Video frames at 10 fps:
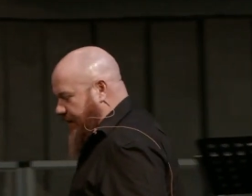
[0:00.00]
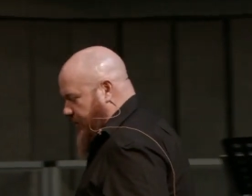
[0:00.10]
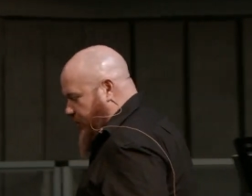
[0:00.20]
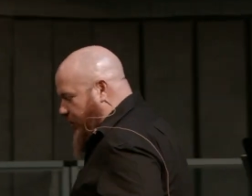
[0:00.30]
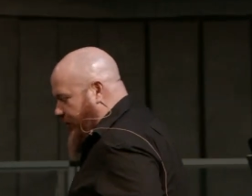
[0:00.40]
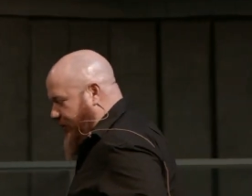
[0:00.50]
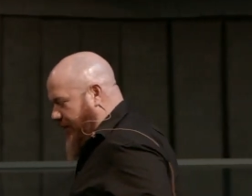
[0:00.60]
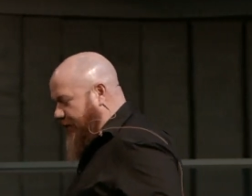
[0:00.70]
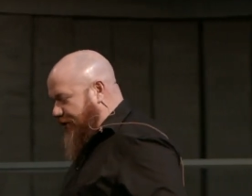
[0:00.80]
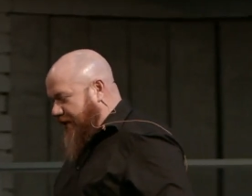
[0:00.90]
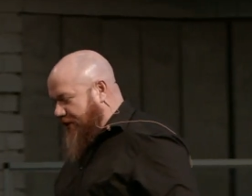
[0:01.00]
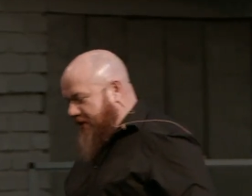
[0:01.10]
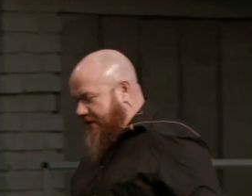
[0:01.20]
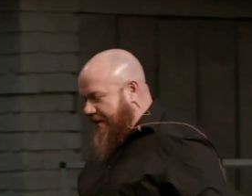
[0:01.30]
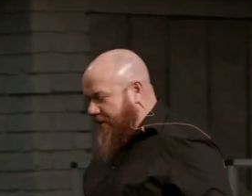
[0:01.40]
I saw you, so I'm going to chat to you
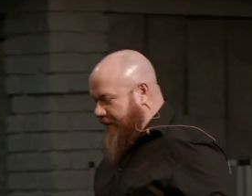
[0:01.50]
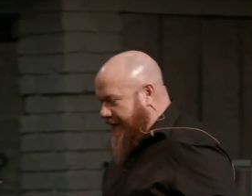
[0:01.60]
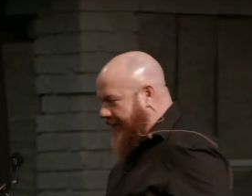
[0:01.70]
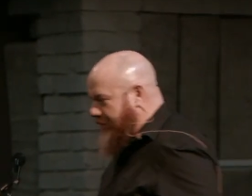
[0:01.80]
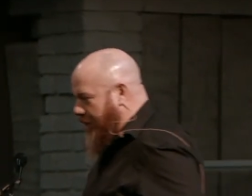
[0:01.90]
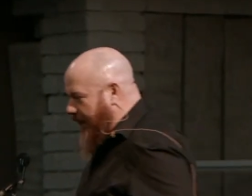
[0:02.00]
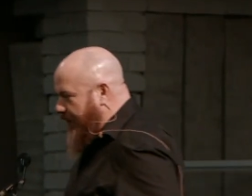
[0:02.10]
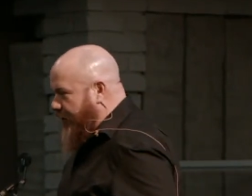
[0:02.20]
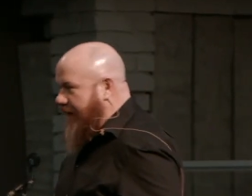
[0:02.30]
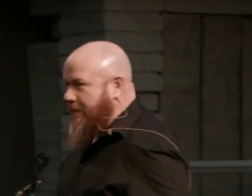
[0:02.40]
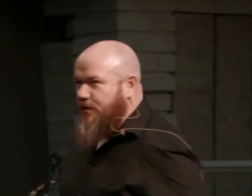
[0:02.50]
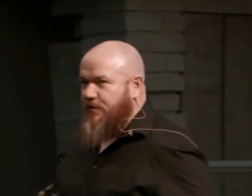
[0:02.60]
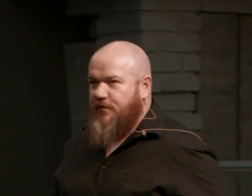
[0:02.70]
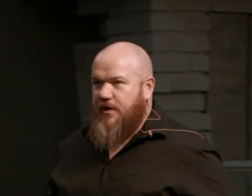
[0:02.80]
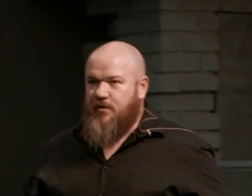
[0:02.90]
at the end of the meeting. Came to the
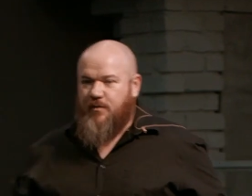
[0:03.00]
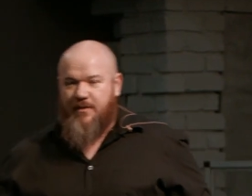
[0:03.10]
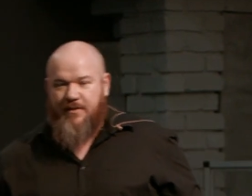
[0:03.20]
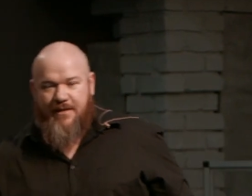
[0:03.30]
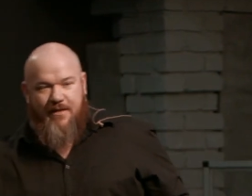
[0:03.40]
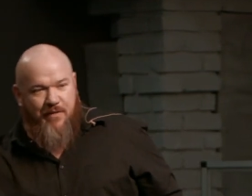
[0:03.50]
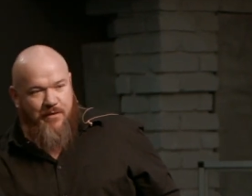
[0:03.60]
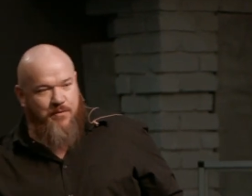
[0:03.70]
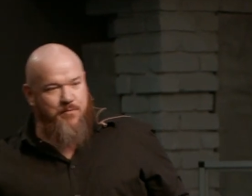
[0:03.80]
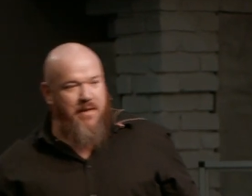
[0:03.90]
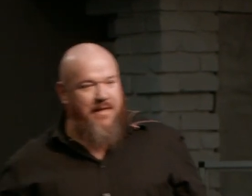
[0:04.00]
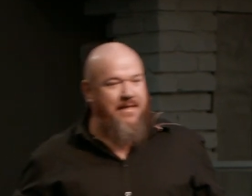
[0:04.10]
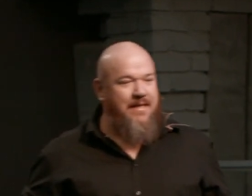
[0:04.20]
front when the invite was made.